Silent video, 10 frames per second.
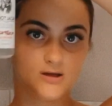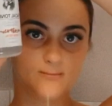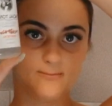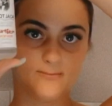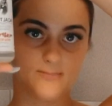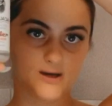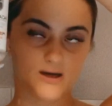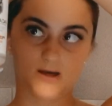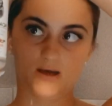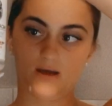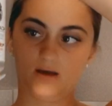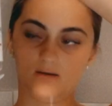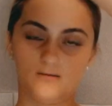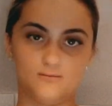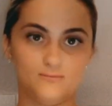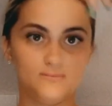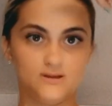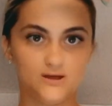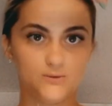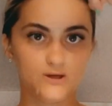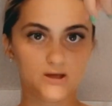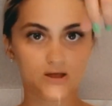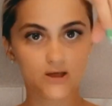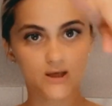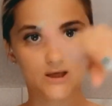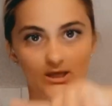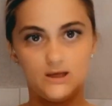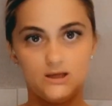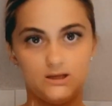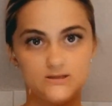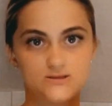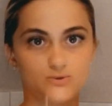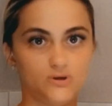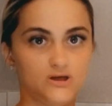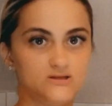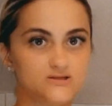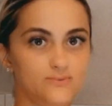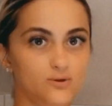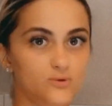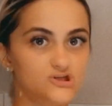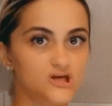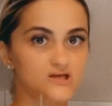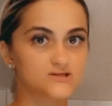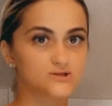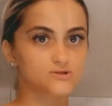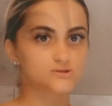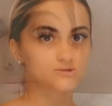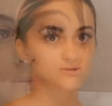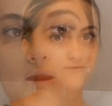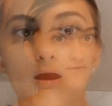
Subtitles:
my liquid is going to be witch hazel.